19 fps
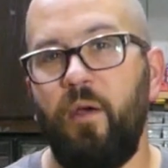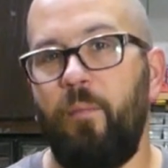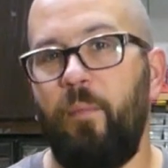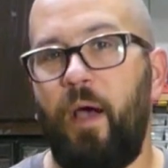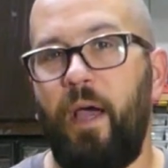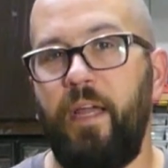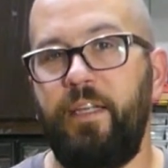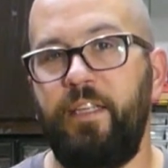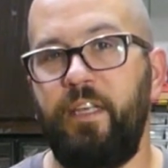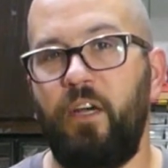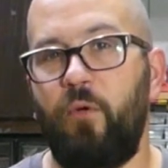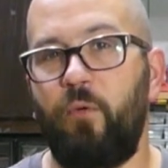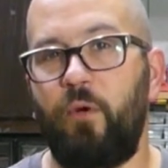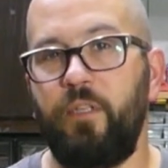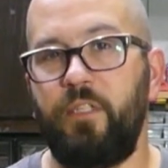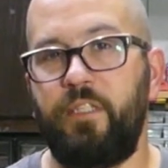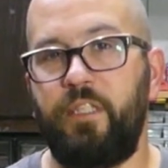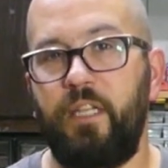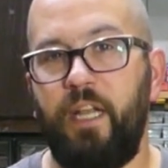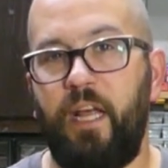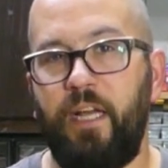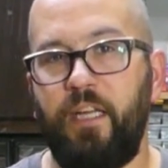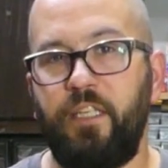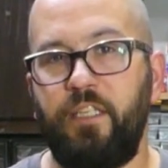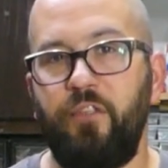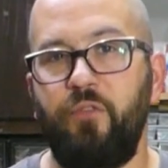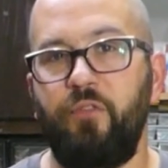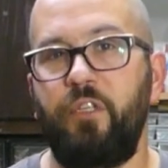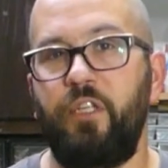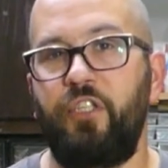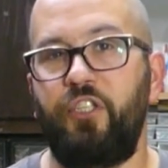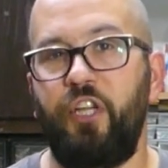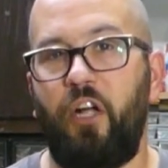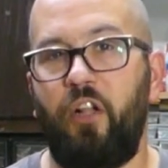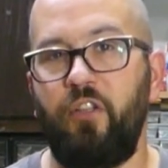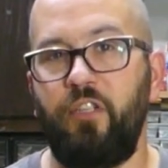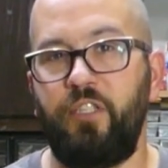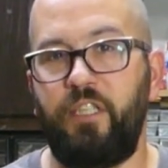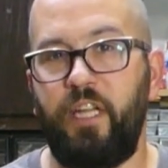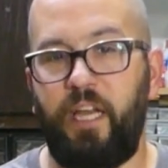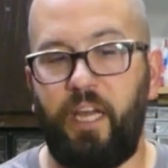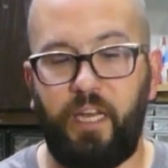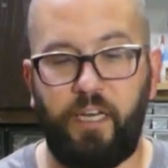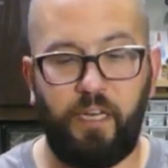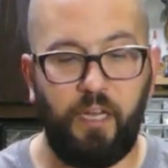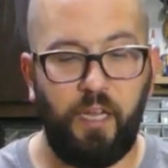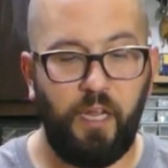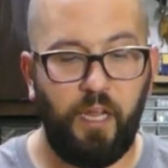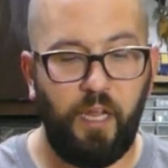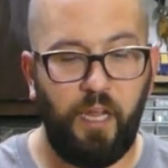my idea was to next use a gel stain